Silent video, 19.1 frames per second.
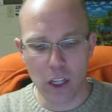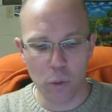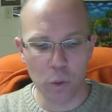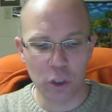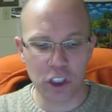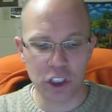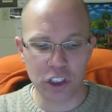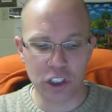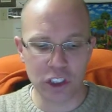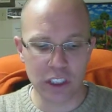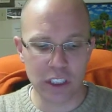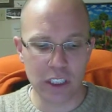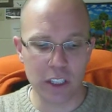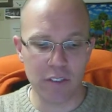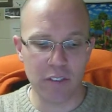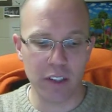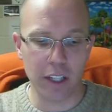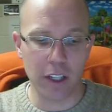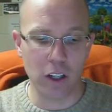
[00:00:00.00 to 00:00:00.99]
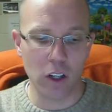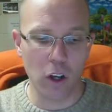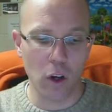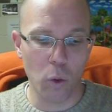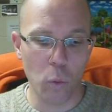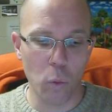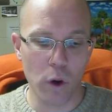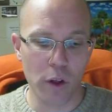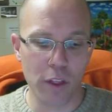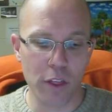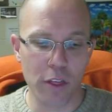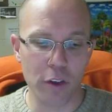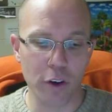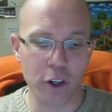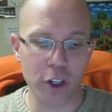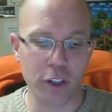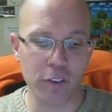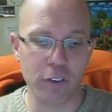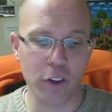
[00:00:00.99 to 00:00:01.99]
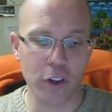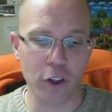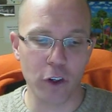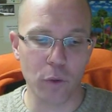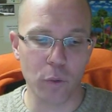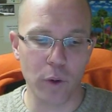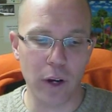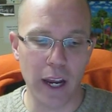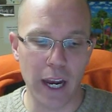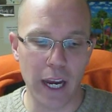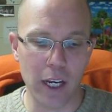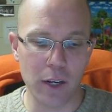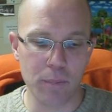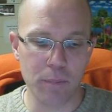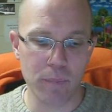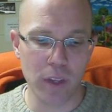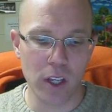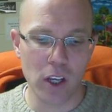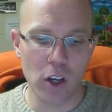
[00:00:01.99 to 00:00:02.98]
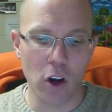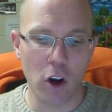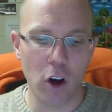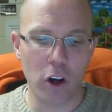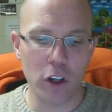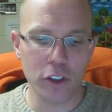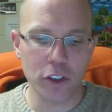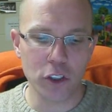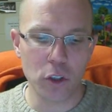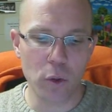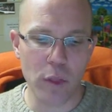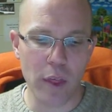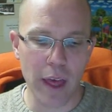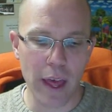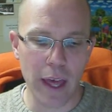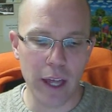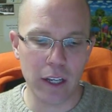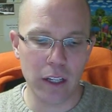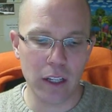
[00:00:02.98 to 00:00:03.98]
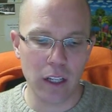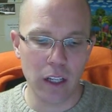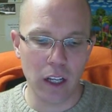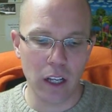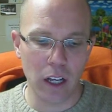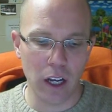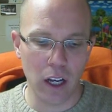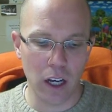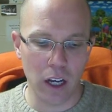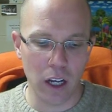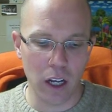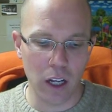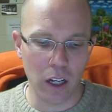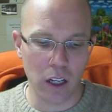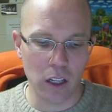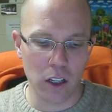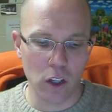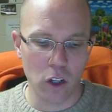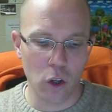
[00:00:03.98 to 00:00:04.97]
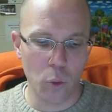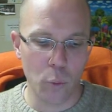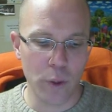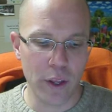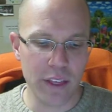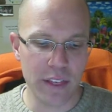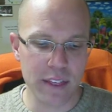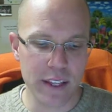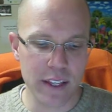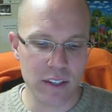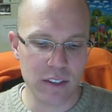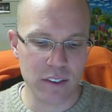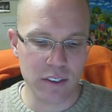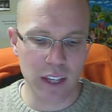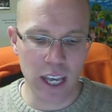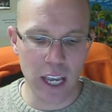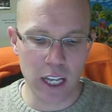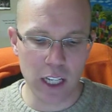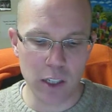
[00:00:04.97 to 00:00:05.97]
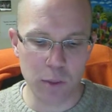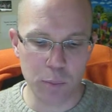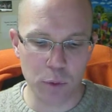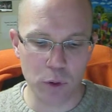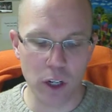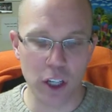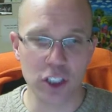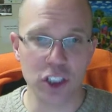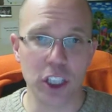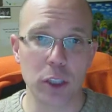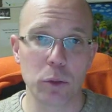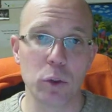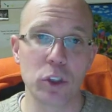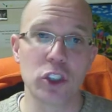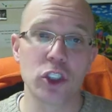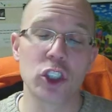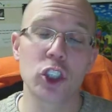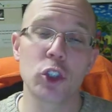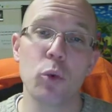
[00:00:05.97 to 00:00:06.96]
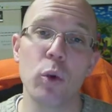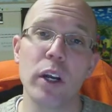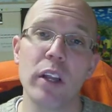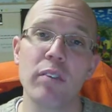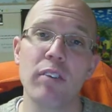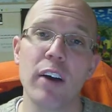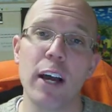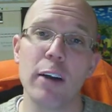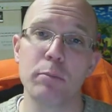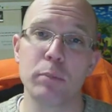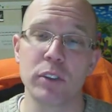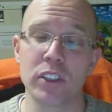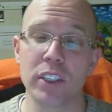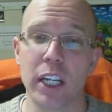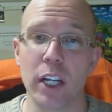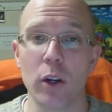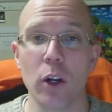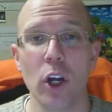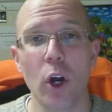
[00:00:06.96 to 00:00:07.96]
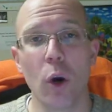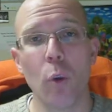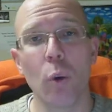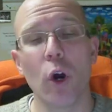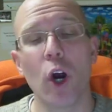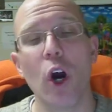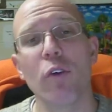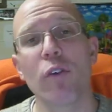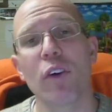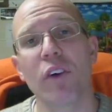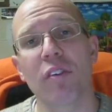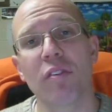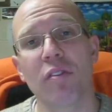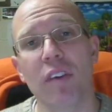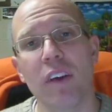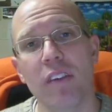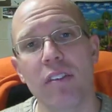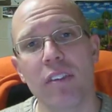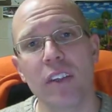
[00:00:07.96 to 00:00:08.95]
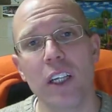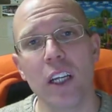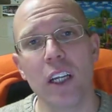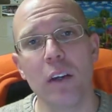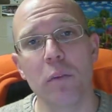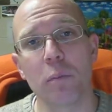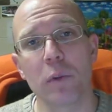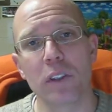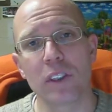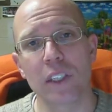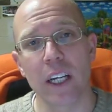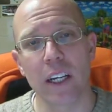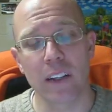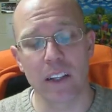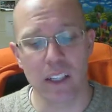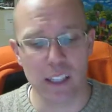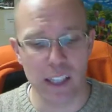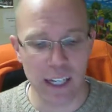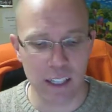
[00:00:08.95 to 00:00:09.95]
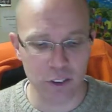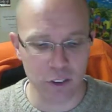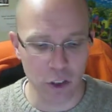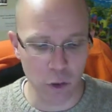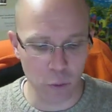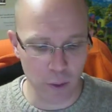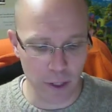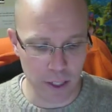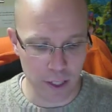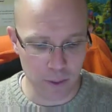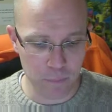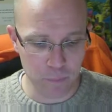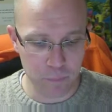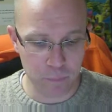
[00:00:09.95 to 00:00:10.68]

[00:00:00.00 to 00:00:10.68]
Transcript: which is a significant 1/3 of your grade. Also then, with this Canon project, which is 25%, we're over 50% of the class already.